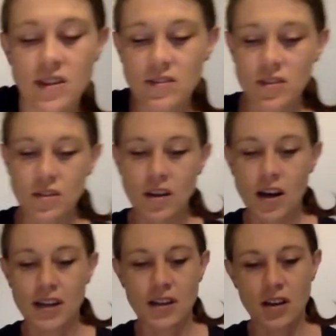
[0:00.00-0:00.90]
does look
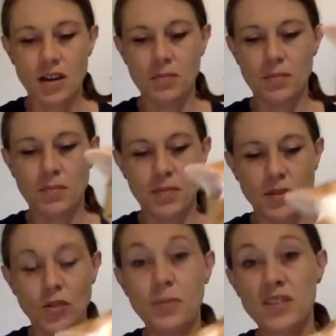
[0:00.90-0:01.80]
like
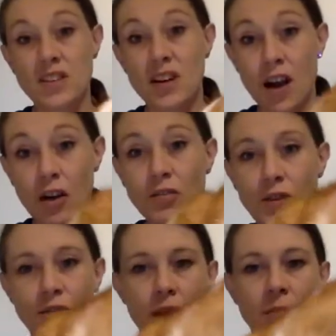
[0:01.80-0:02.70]
you're missing love,
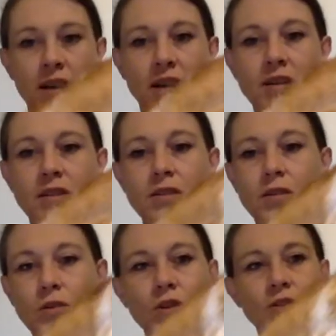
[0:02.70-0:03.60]
a feminine.
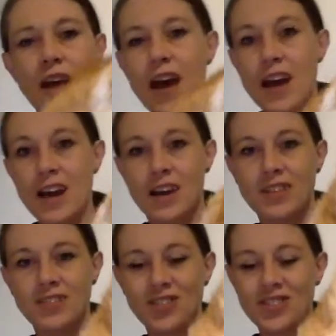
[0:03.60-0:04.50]
Look at that hair.
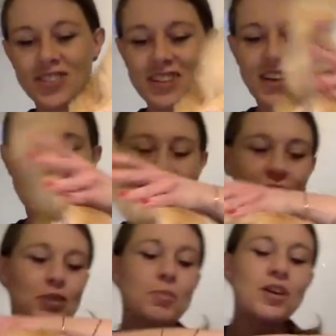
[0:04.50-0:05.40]
Did you see that hair?
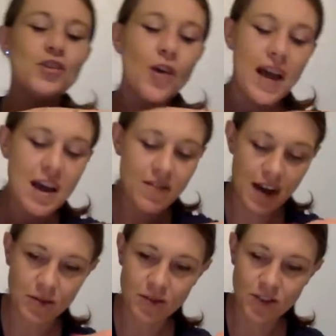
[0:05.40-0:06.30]
You're pulling your hair
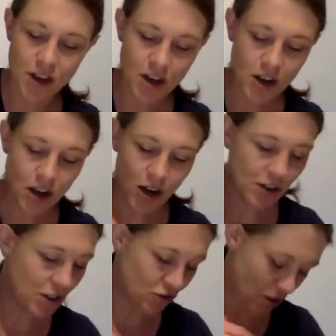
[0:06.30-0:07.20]
out. I
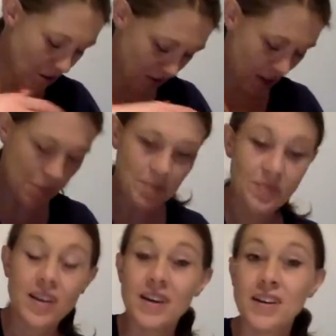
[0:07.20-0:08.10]
only stroked him.
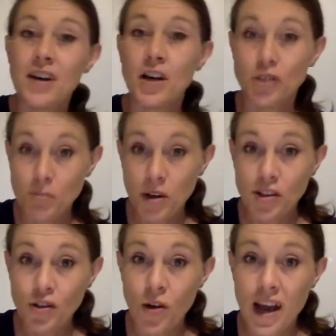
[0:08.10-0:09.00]
Are you
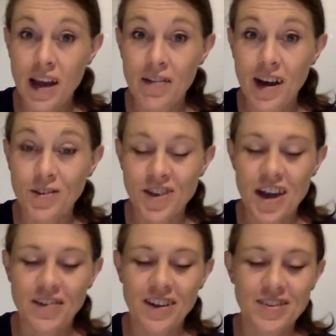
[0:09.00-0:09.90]
pulling your hair out,
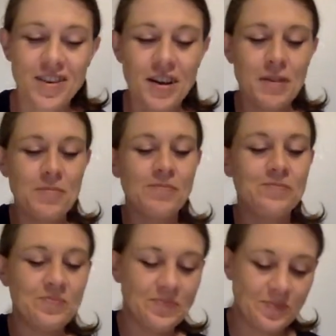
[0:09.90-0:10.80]
Aries? Here